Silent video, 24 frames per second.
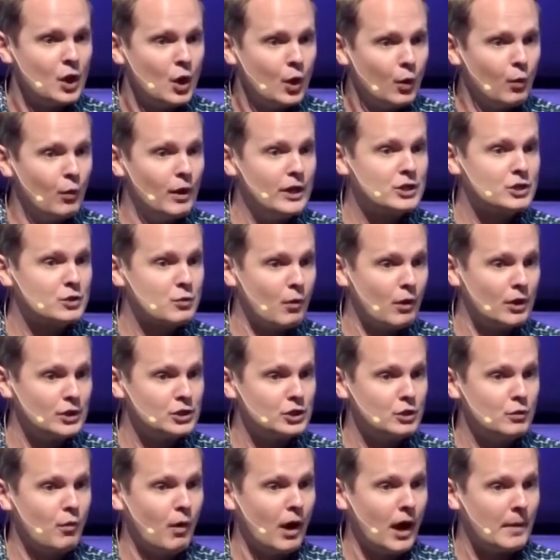which one
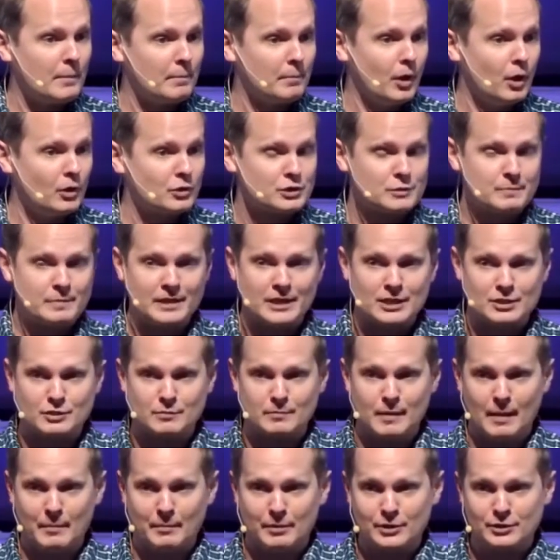you want most, because remember,